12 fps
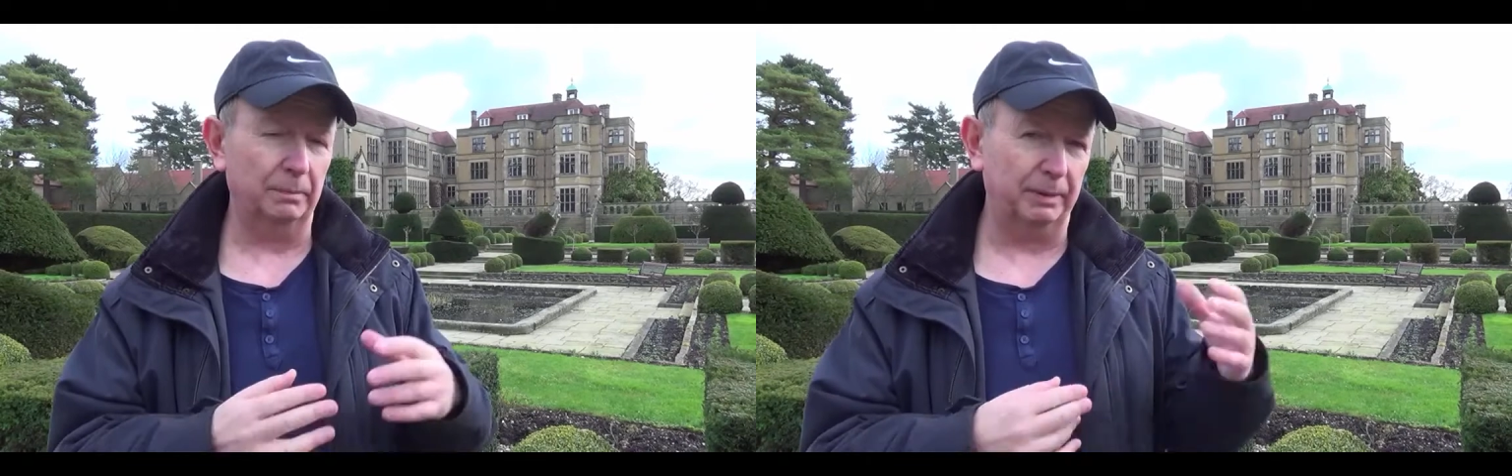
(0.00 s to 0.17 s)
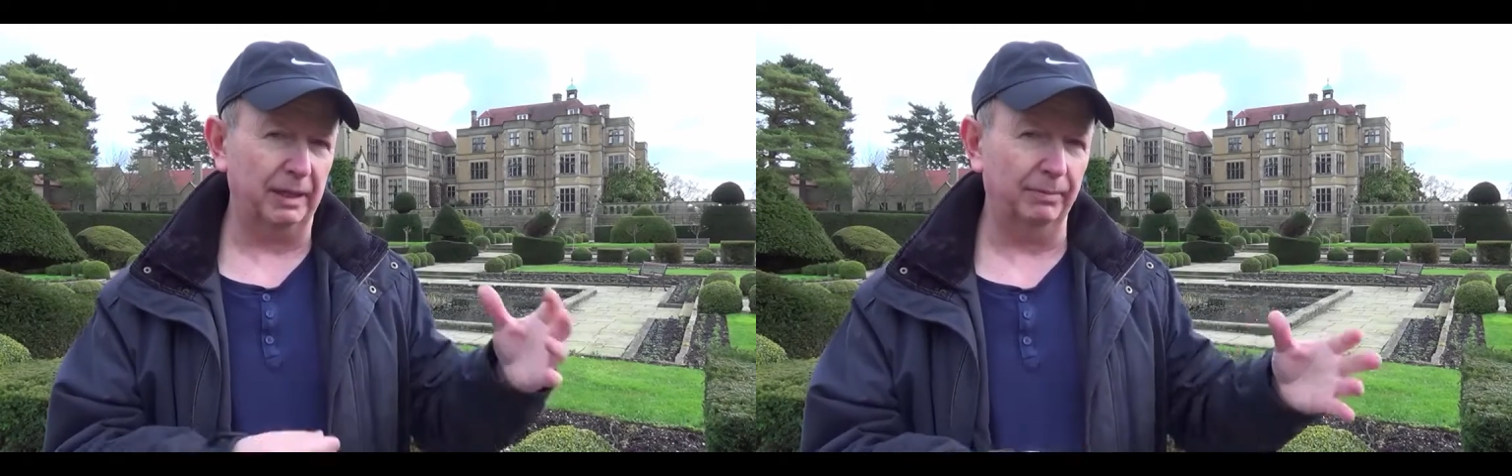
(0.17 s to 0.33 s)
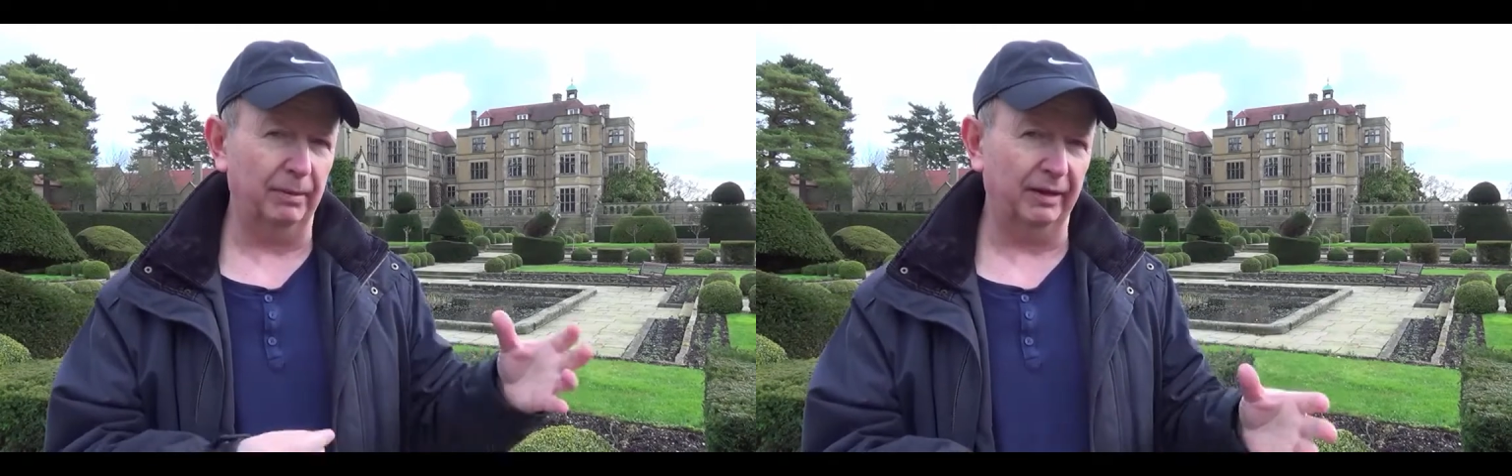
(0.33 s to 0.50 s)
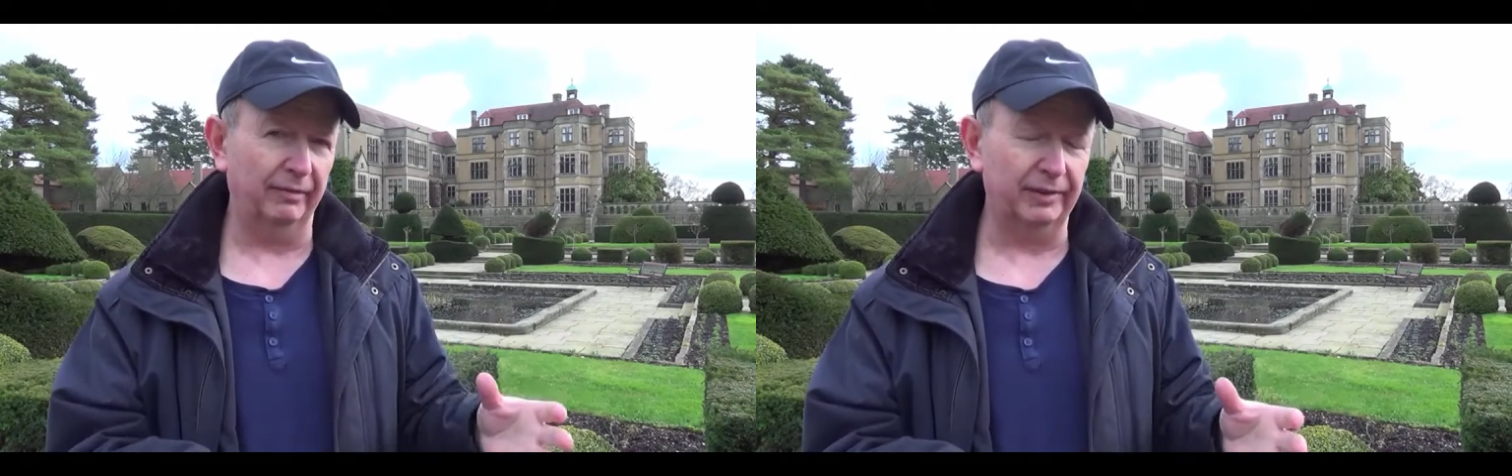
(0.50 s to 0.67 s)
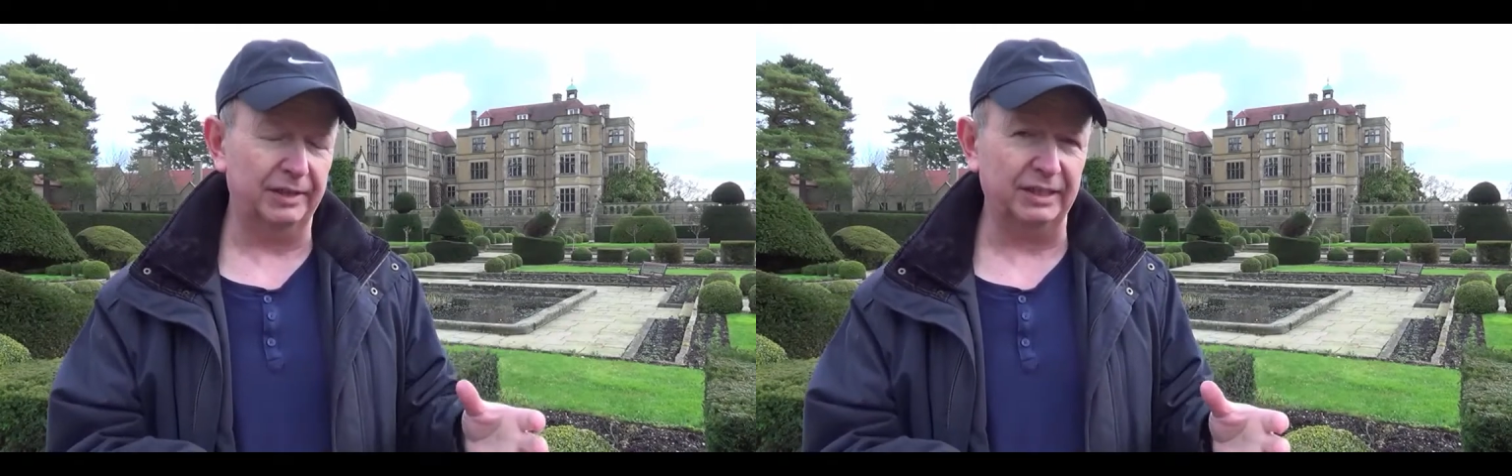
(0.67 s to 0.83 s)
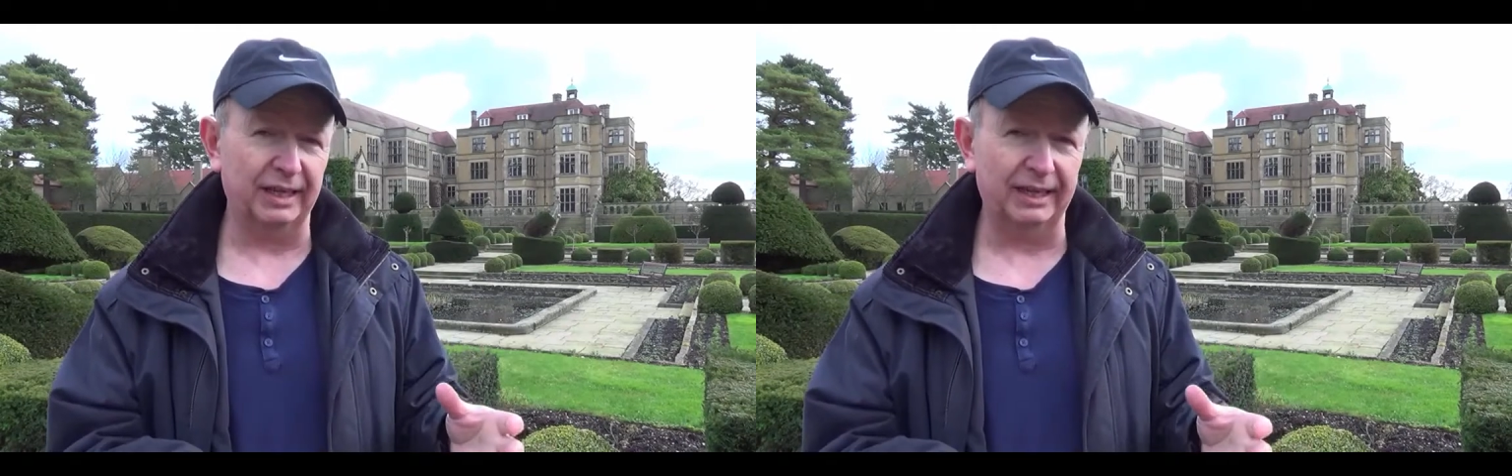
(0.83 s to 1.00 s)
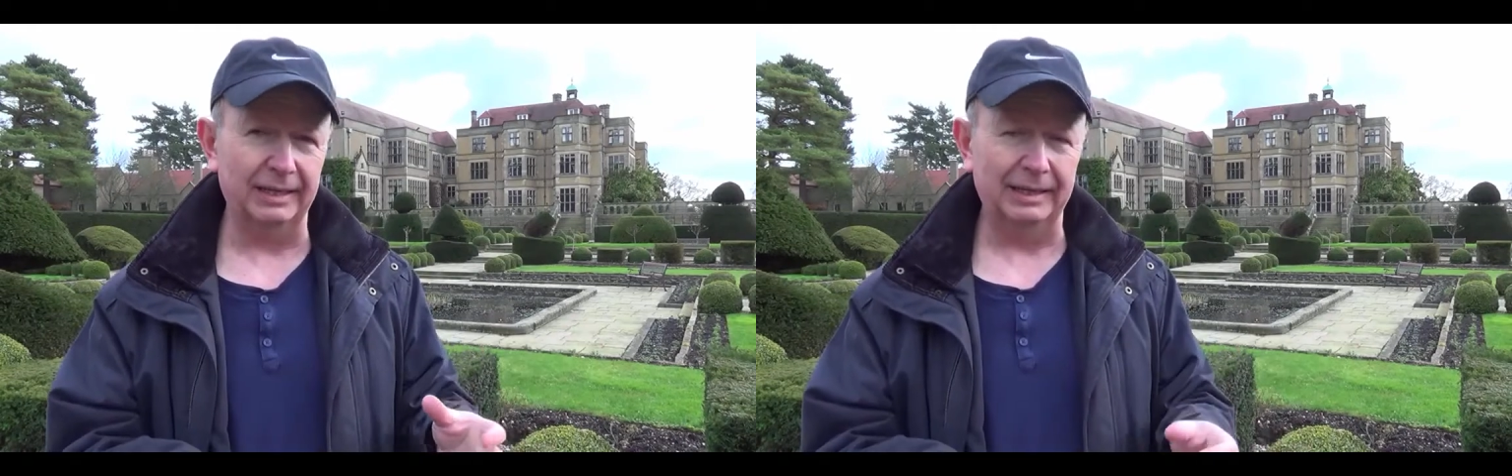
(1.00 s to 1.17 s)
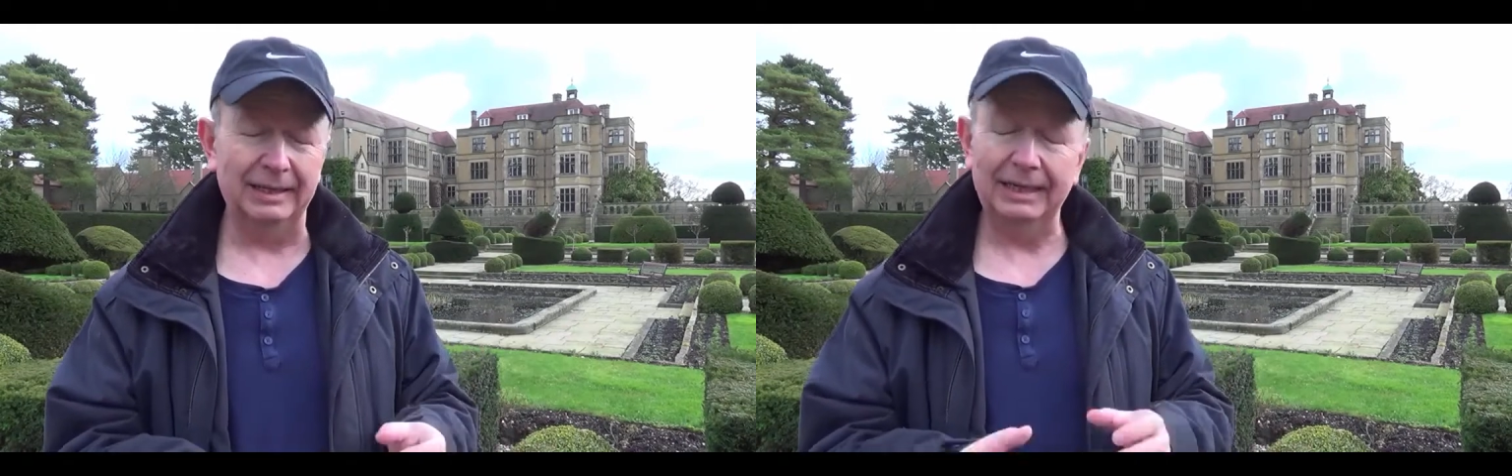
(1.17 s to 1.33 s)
to people every day,